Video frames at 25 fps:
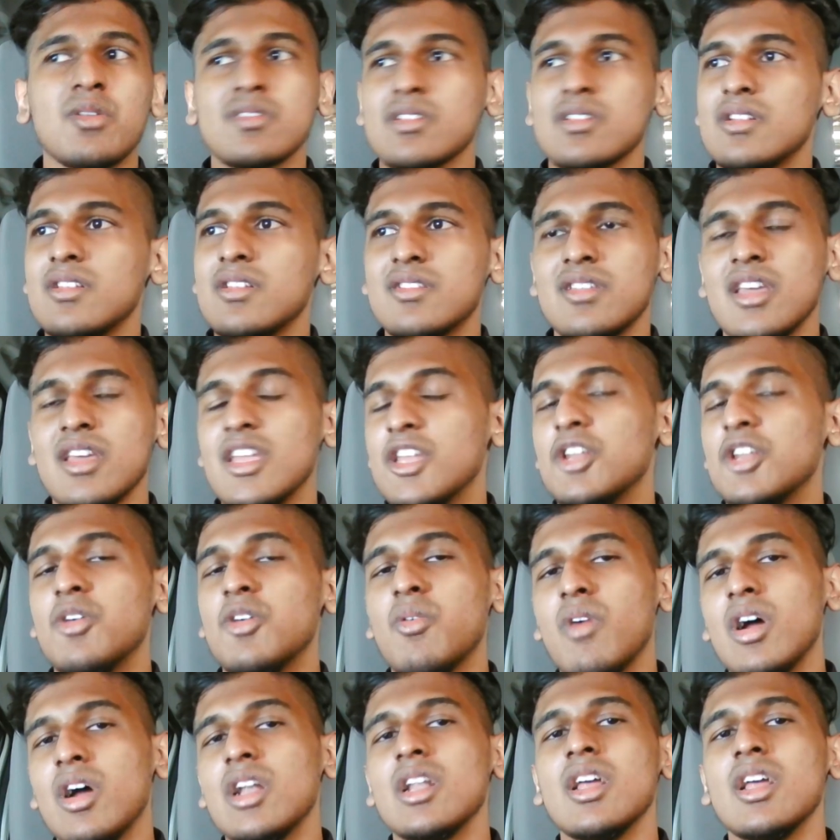was gonna say, you know
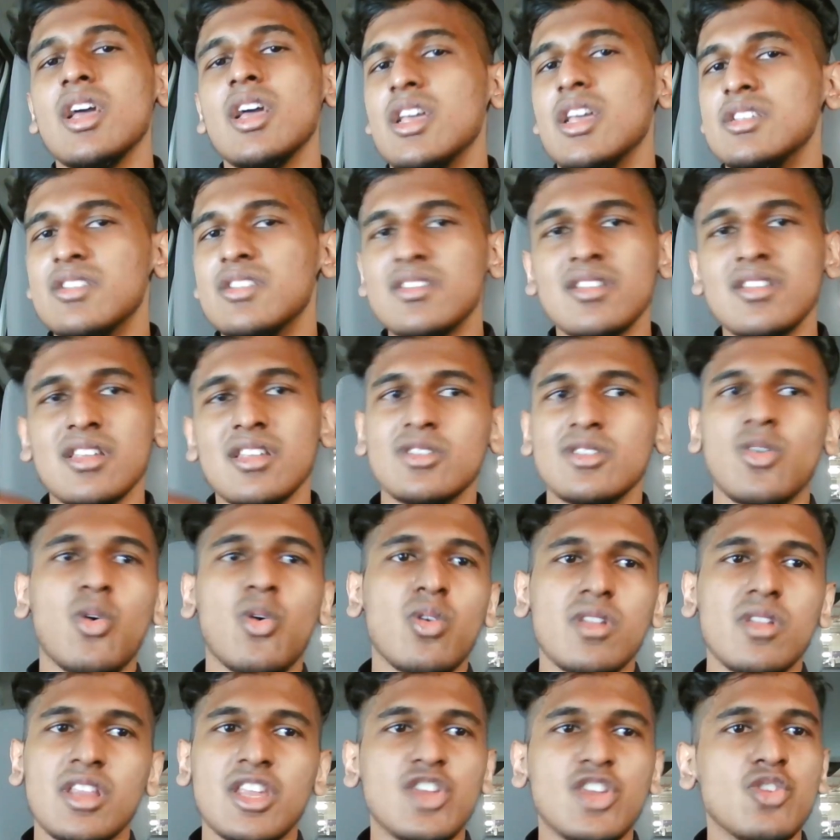what? Just
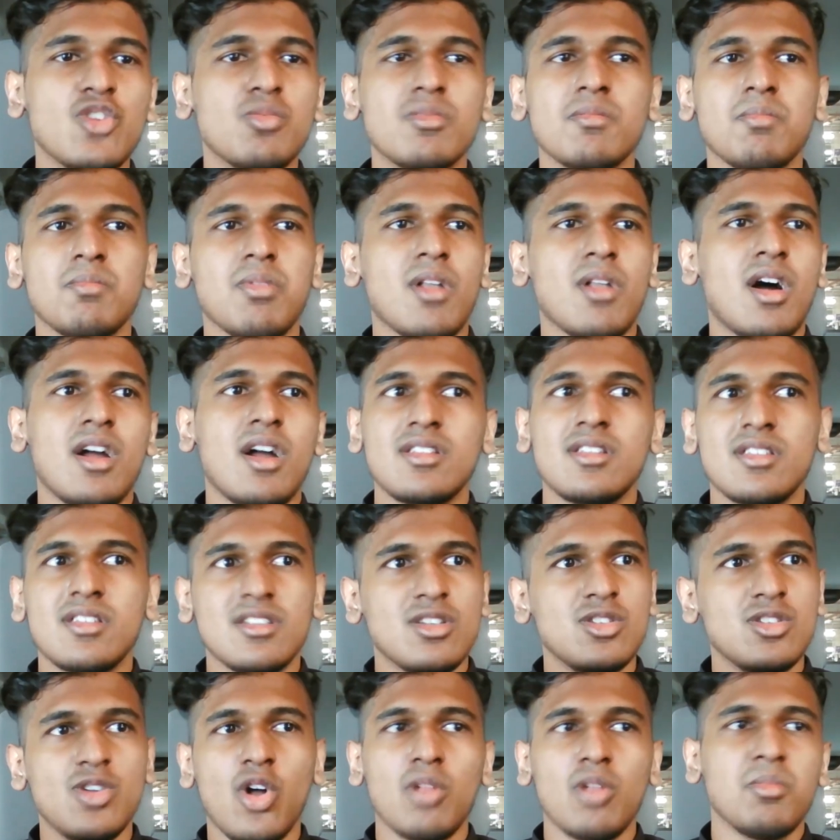ignore the human plots,
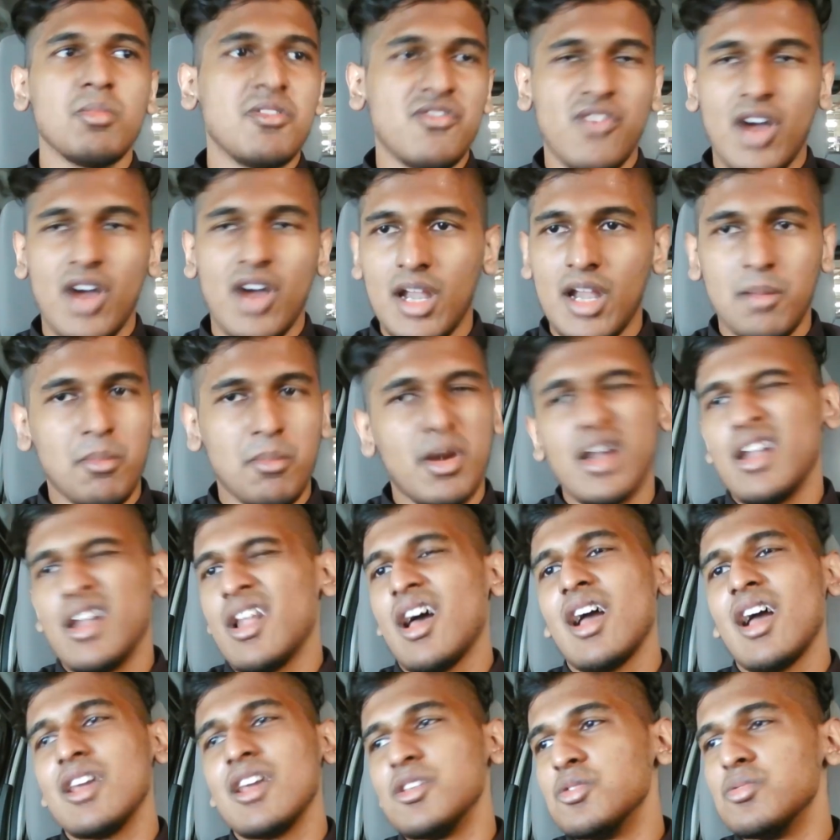you'll be fine. But
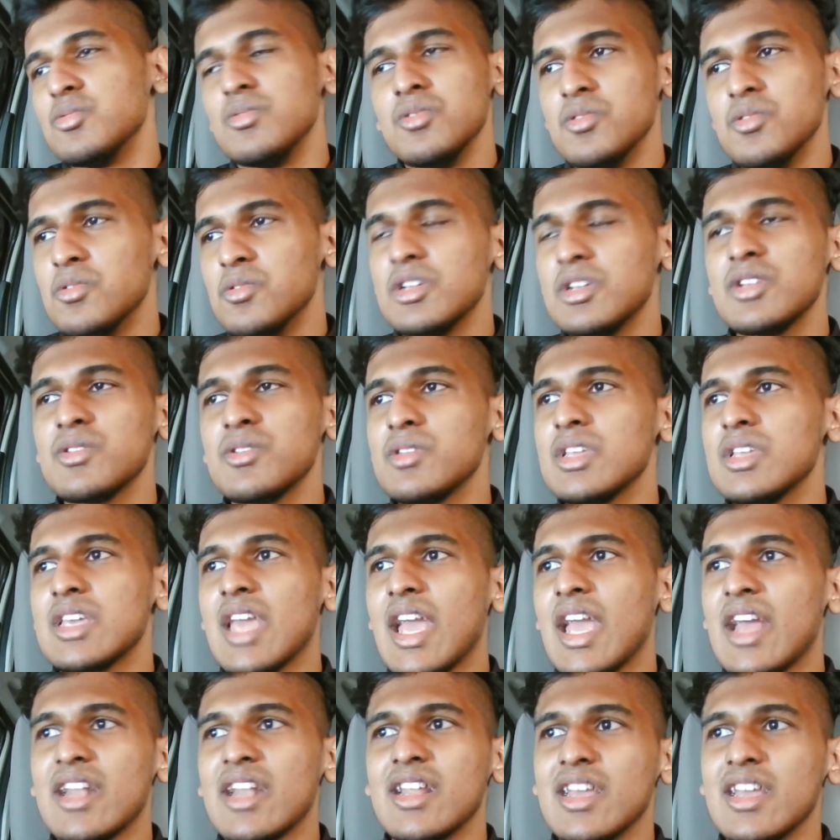nah, you literally
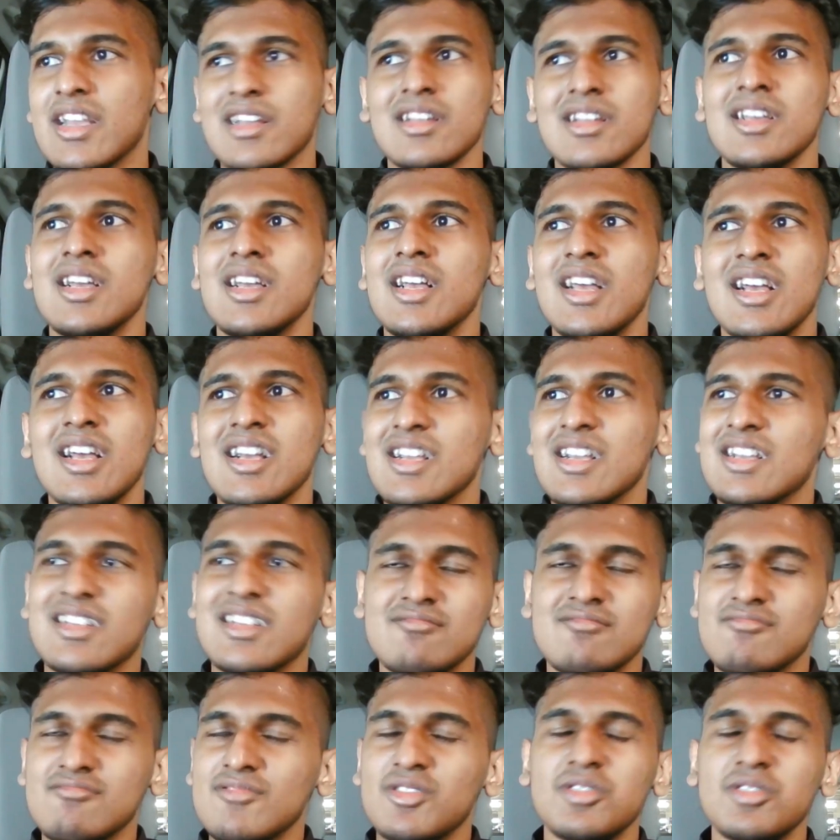can't,
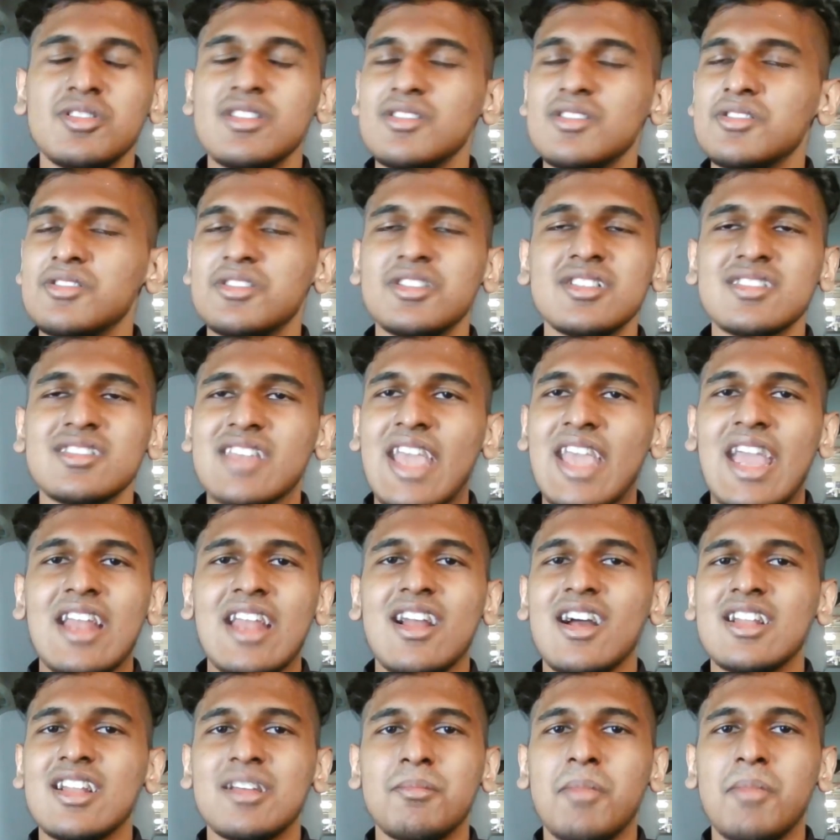you just
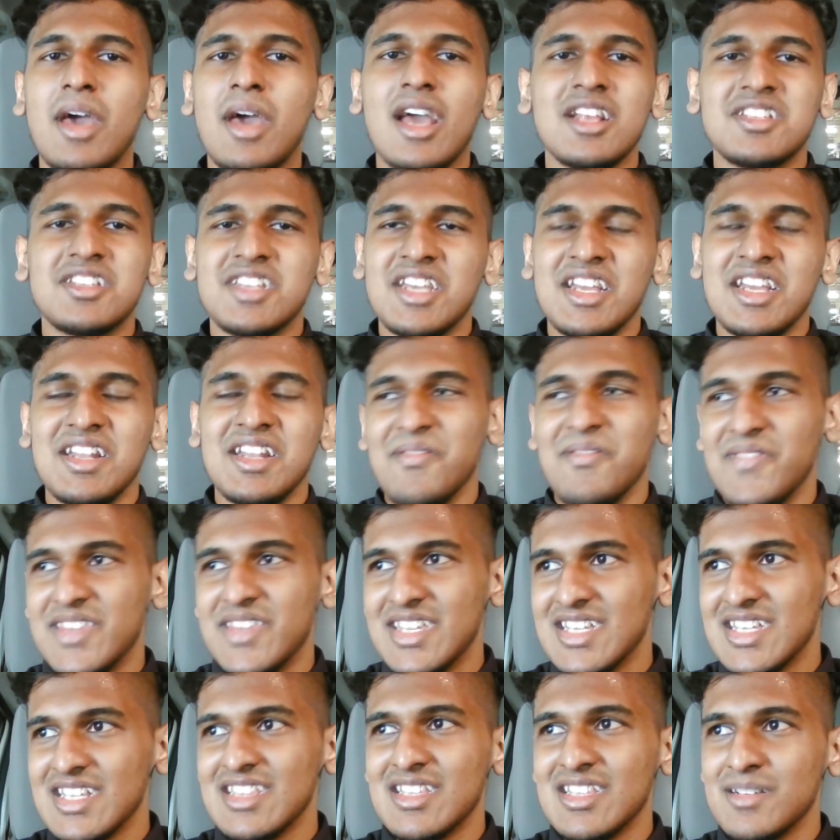cannot imagine
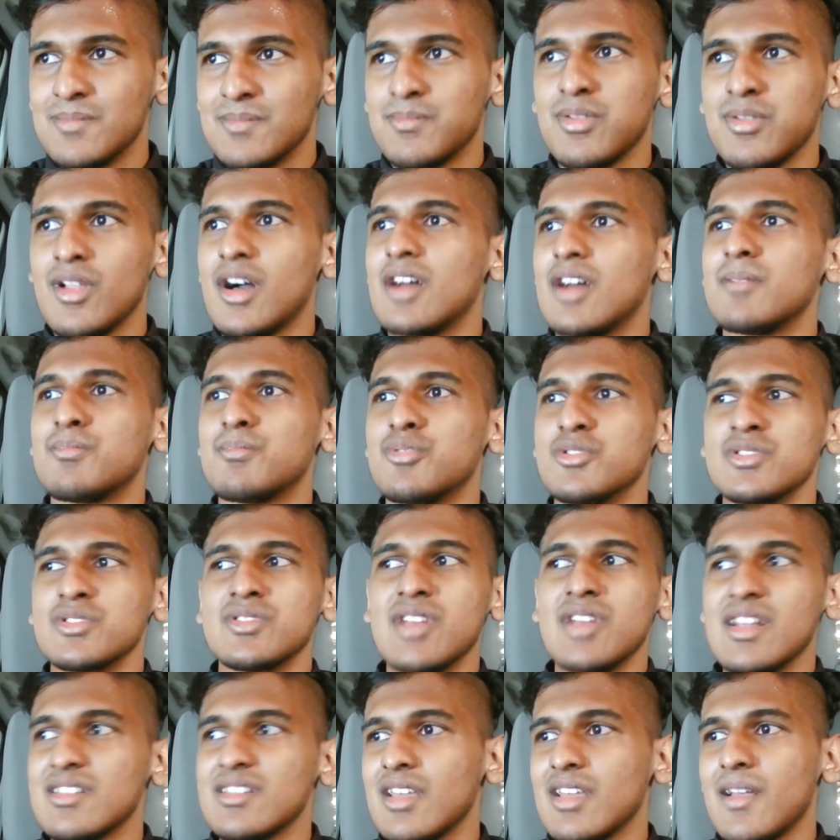the plot
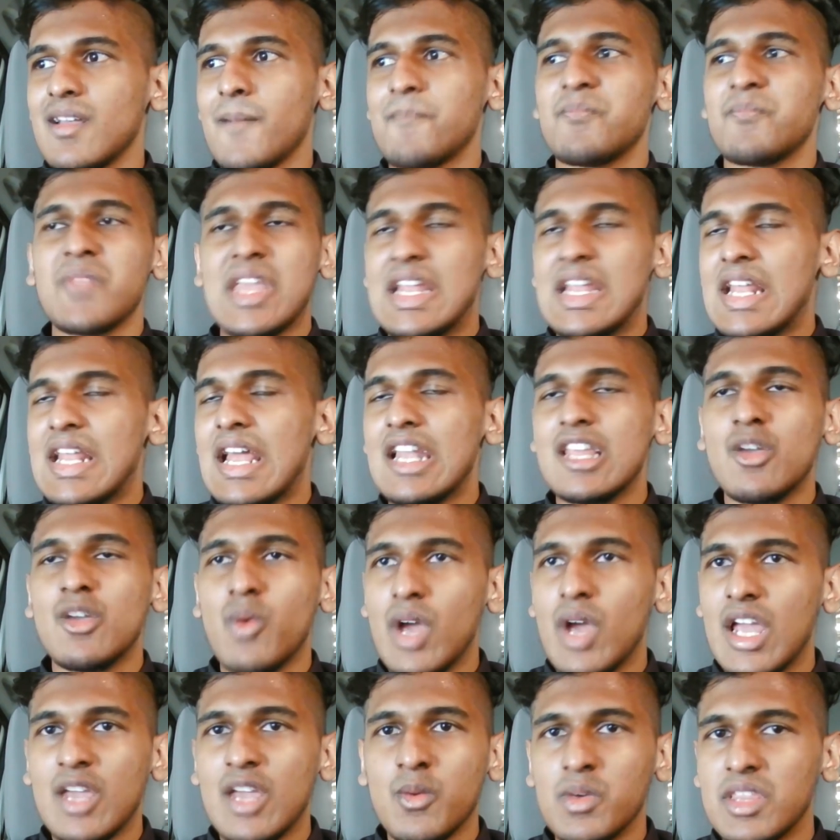progress in any
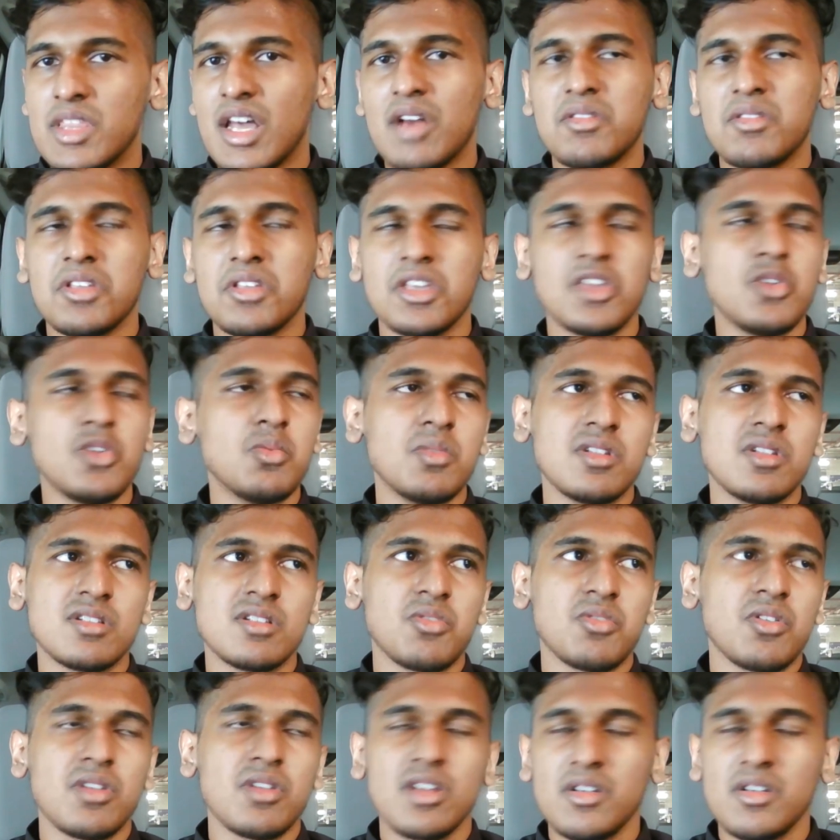way without the humans,
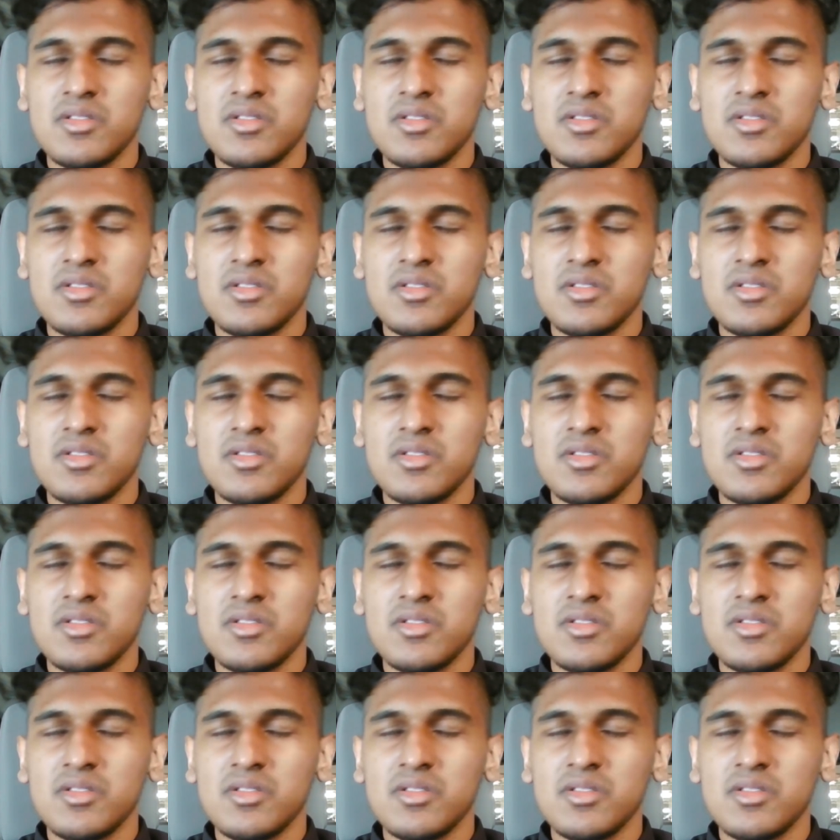bro.